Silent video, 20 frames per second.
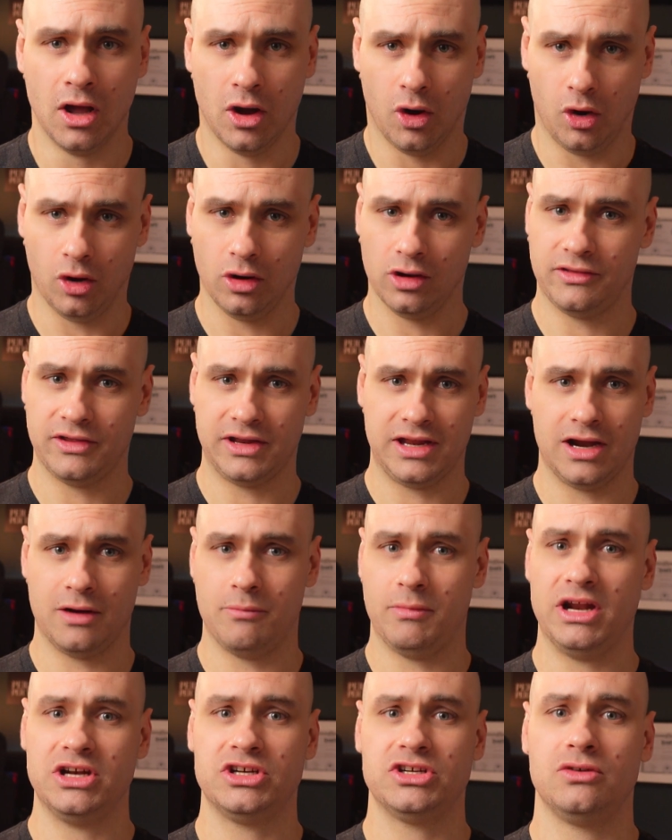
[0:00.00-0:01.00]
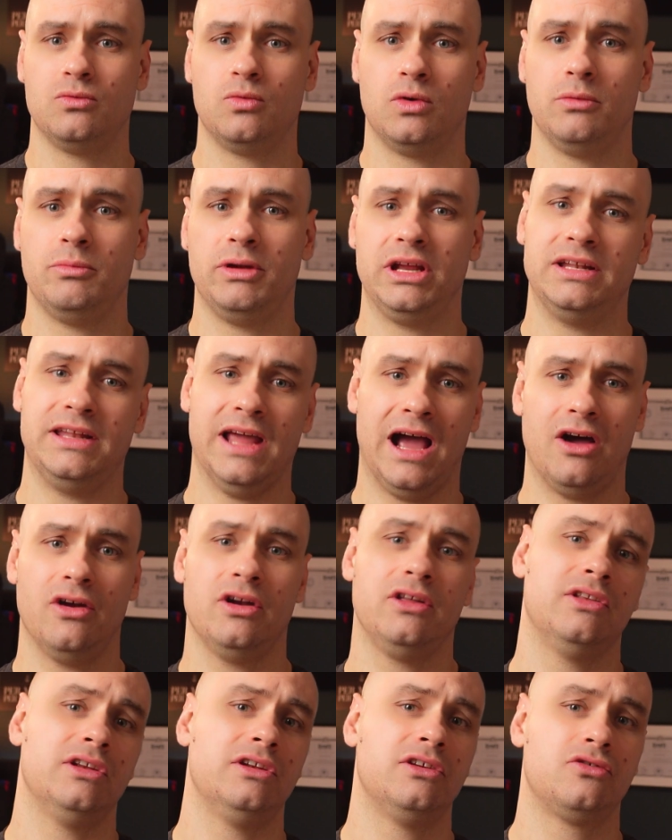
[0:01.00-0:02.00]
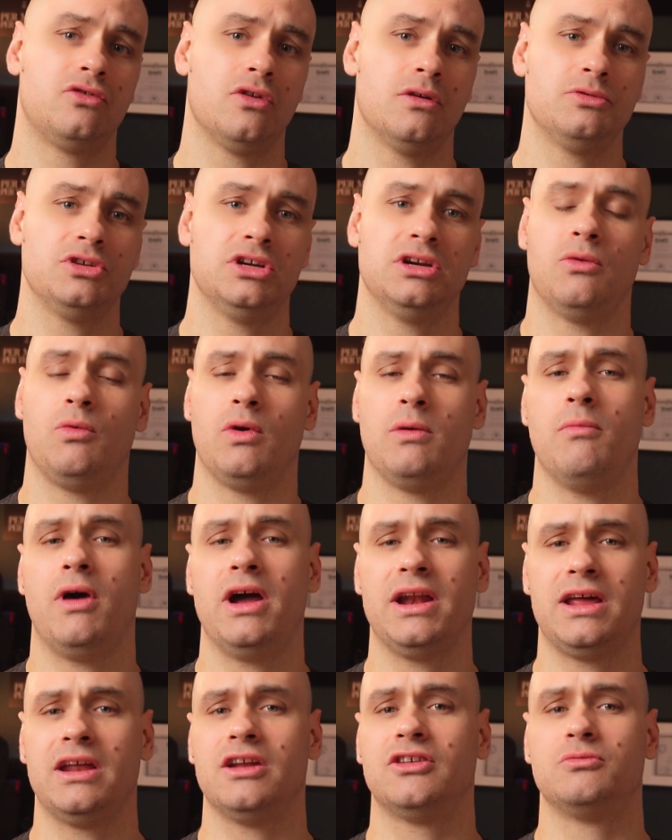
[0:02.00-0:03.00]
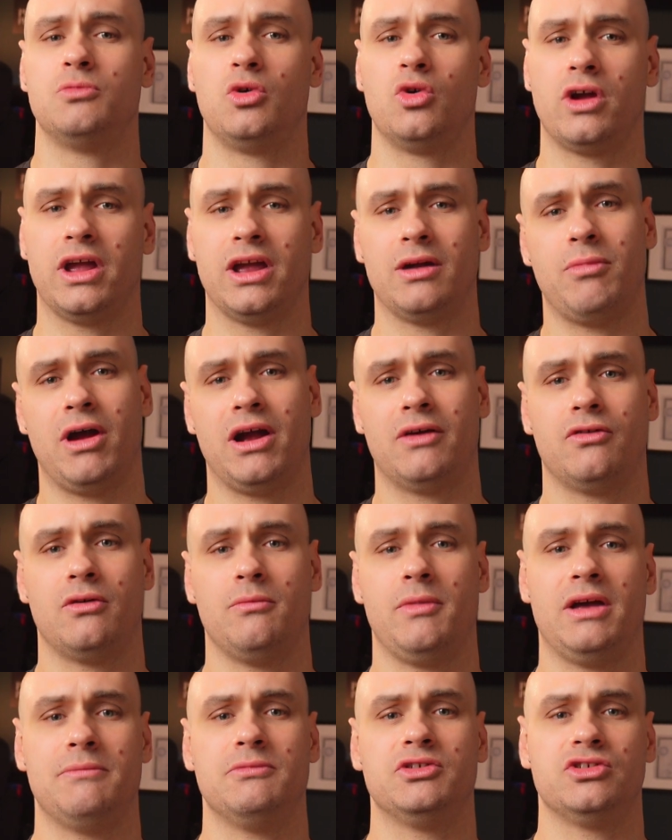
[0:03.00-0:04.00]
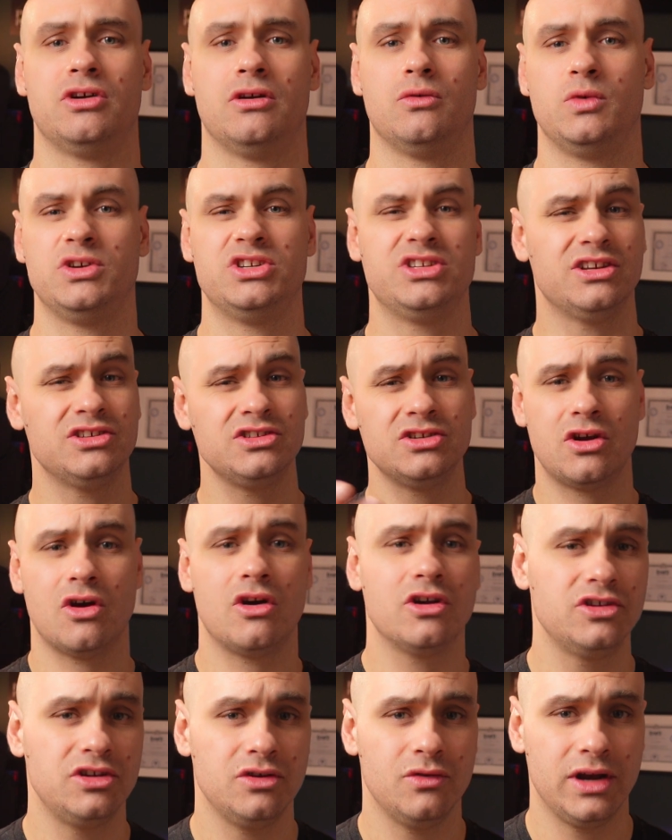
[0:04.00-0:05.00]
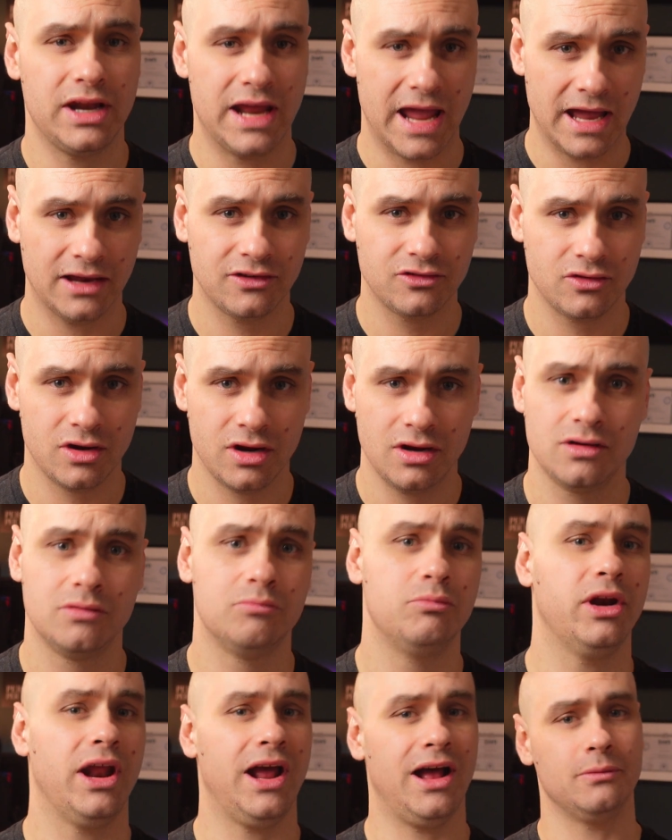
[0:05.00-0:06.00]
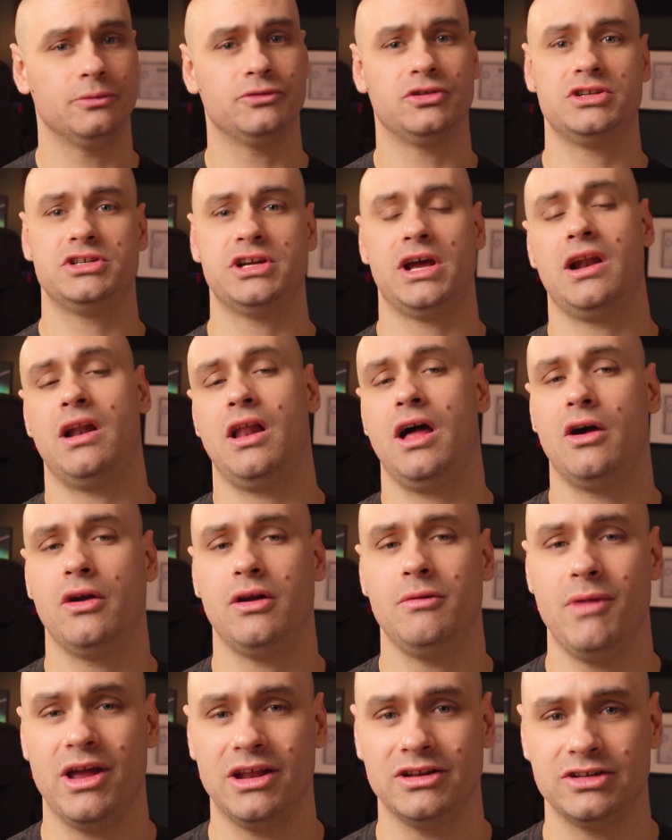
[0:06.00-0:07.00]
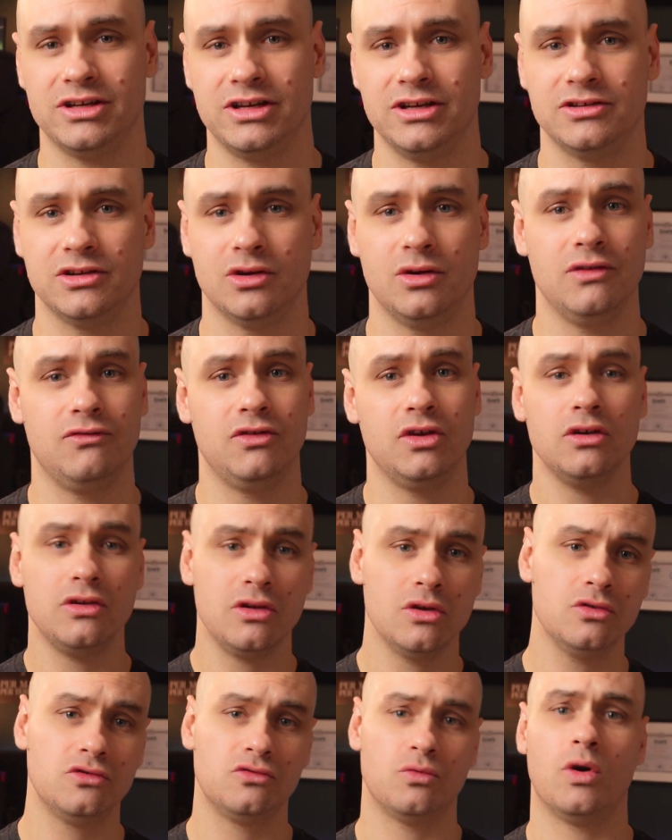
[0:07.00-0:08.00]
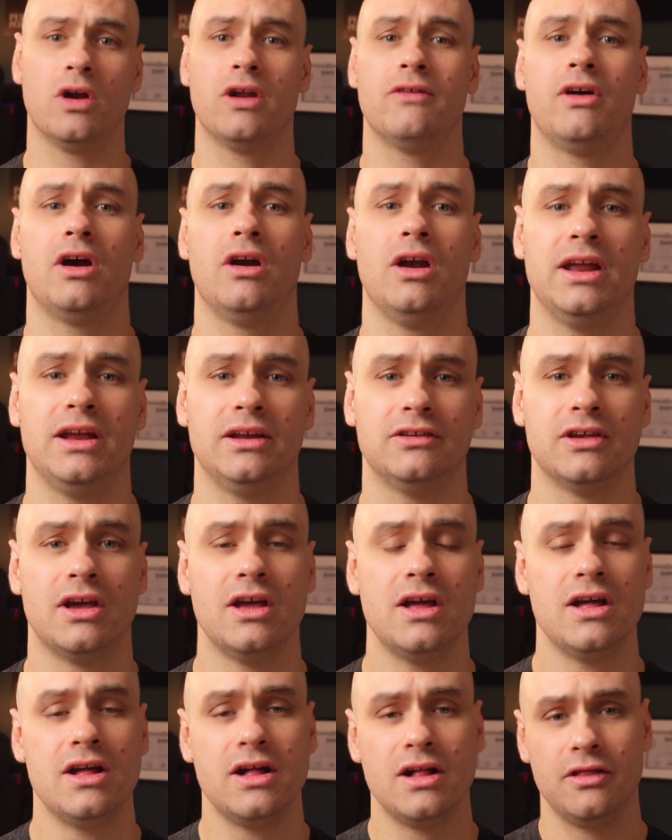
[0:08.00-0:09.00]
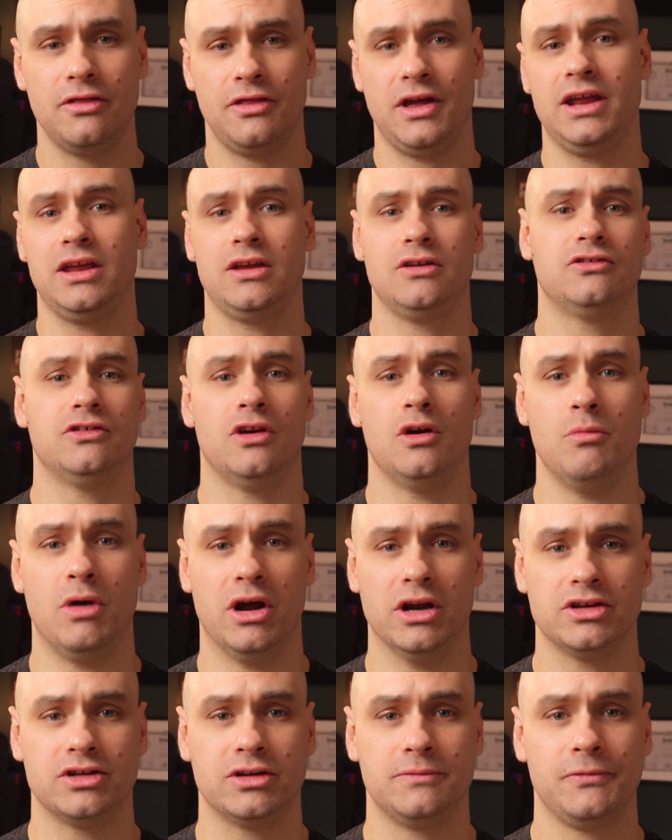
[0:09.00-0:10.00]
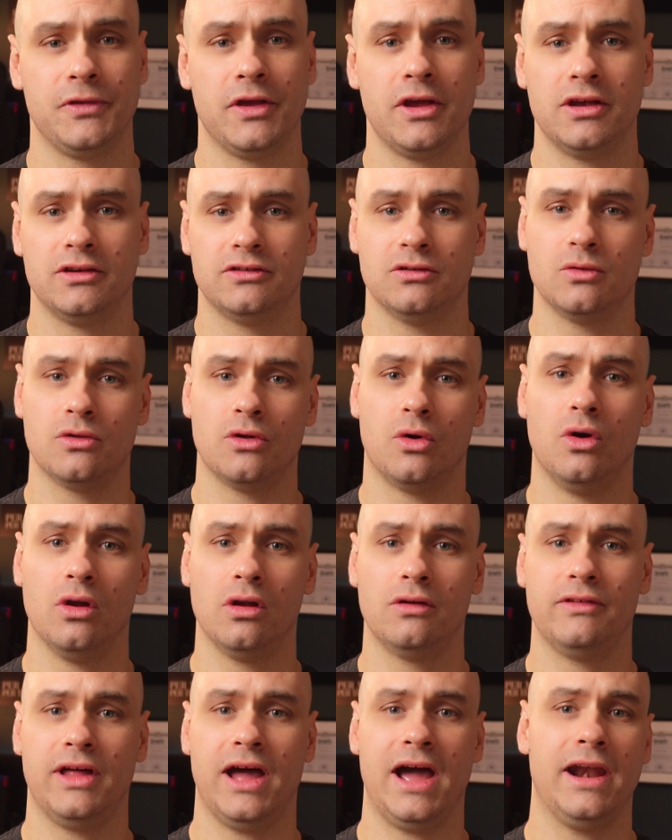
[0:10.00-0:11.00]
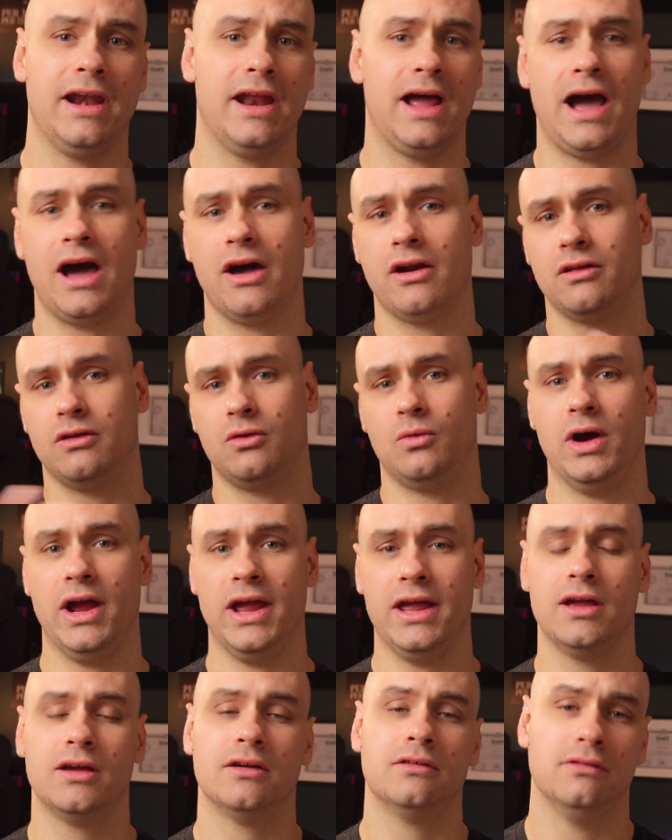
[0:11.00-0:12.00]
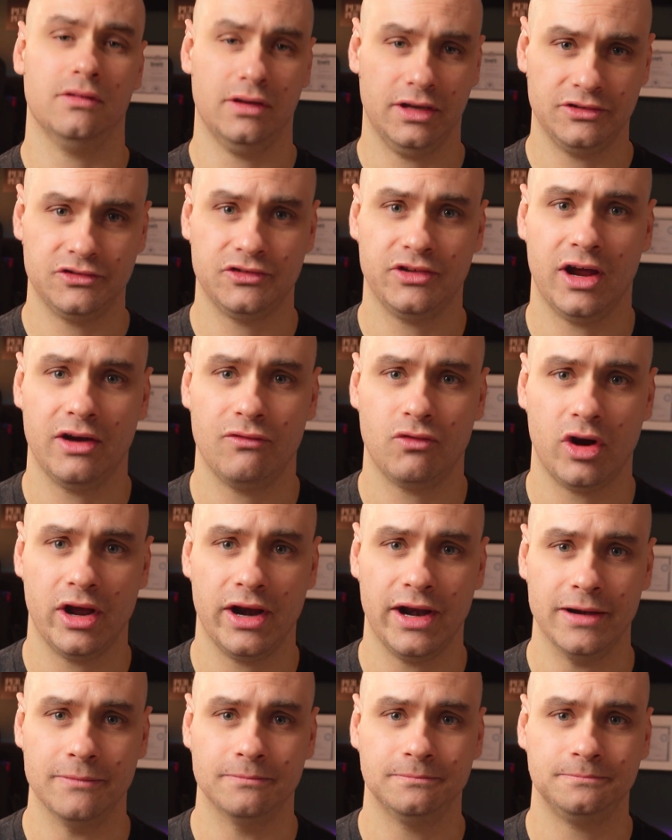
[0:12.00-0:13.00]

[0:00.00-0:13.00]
All of the gear mentioned will be down in the description, and we might get a small kickback from Amazon, which doesn't cost you any extra, but helps the channel out immensely. So if you use one of our links, thank you so much. So with all of that out of the way, let's dive right in.